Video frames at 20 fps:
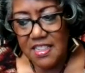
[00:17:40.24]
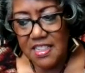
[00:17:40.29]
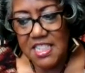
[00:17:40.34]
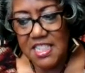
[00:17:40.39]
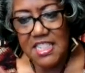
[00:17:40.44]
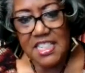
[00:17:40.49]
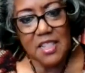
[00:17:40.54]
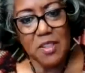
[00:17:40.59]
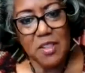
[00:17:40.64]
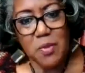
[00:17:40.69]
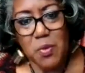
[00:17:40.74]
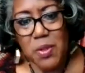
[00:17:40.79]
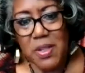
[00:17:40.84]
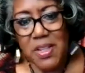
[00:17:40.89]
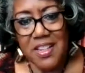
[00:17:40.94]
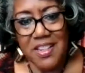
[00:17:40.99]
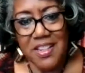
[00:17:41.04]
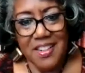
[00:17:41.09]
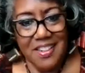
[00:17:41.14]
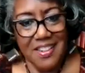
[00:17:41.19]
she didn't
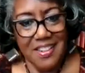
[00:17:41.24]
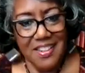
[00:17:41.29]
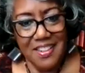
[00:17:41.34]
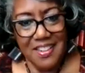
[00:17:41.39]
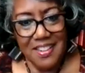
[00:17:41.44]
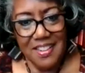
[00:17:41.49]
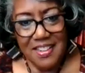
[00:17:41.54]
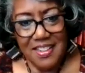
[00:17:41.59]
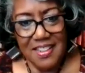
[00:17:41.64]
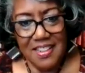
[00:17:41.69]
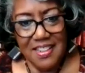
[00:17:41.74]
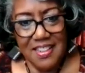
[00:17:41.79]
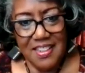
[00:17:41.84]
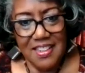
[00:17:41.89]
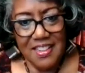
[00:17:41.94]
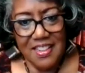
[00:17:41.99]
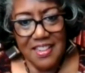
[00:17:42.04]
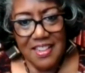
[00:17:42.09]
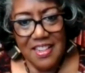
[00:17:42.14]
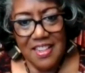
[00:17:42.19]
win.
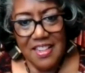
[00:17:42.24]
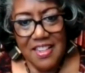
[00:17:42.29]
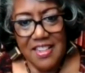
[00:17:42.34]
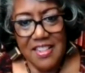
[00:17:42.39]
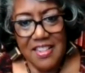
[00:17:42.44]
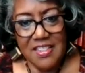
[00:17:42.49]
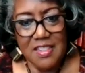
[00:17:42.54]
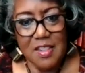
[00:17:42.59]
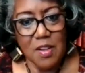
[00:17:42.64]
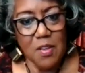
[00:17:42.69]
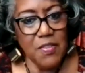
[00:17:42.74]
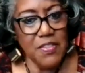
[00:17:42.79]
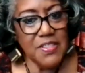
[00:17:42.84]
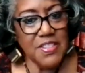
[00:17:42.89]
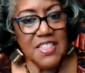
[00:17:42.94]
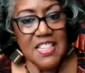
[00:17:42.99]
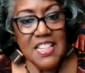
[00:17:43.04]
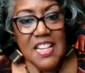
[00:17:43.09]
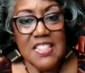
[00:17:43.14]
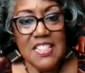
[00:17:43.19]
So if it